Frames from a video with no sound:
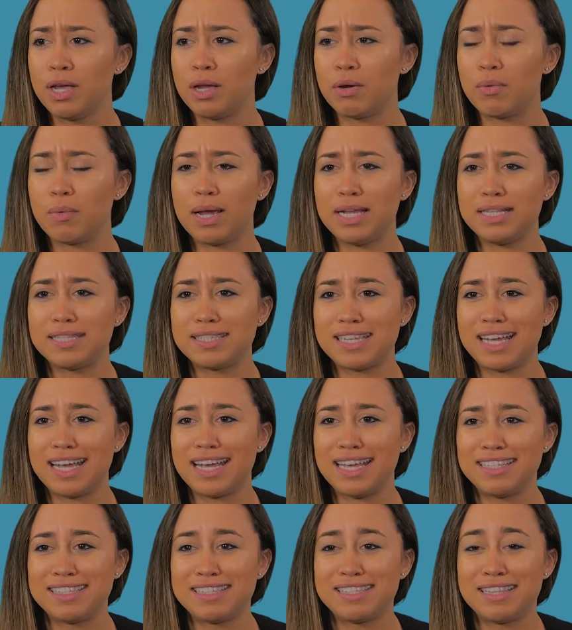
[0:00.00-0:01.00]

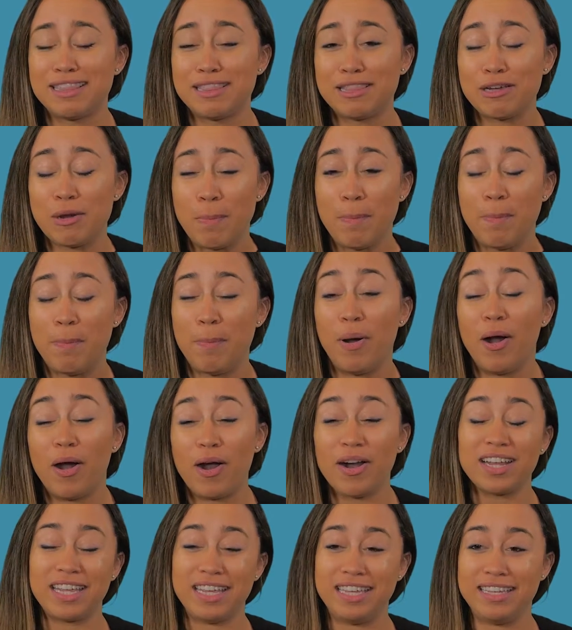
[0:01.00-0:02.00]
right-size their
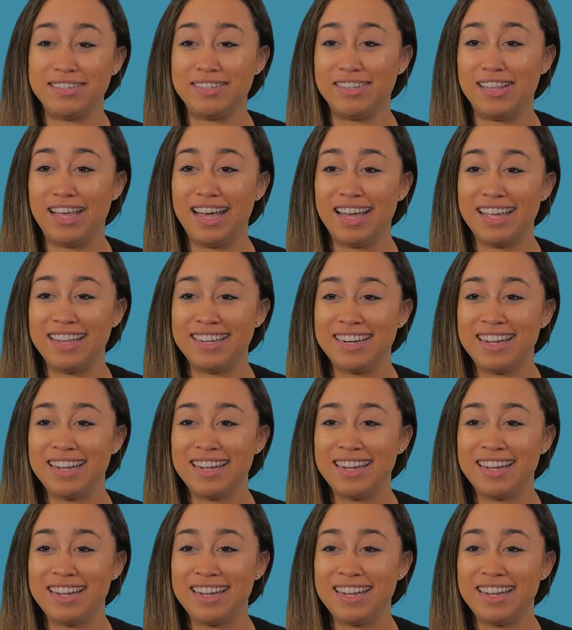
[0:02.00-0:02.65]
parking lot.